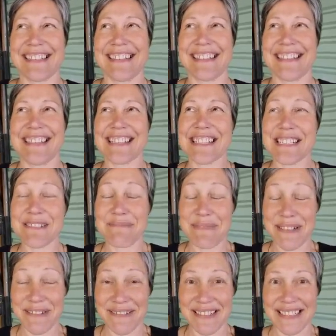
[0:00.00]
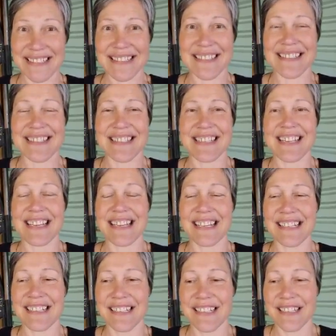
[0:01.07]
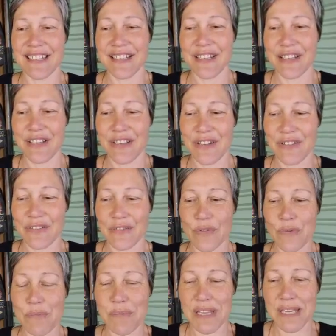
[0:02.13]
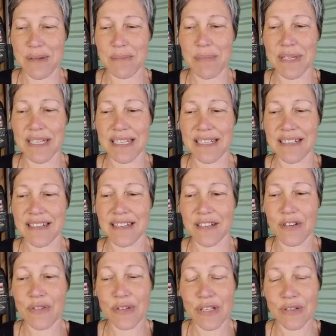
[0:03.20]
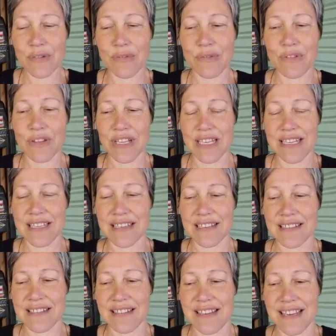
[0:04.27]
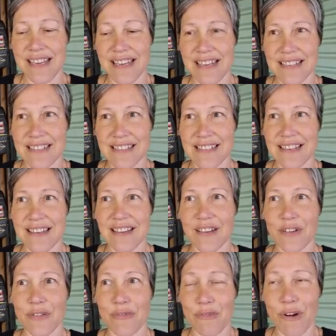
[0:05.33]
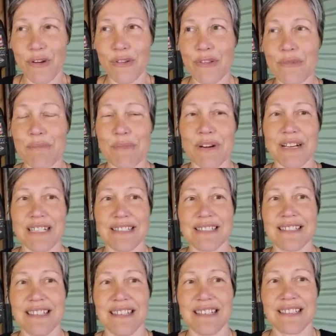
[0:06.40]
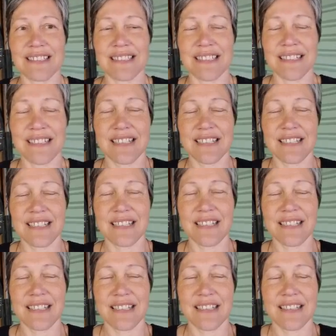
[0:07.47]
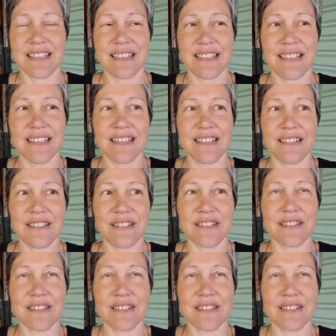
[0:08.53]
experience today, for me being a critical thinker and a growth mindset in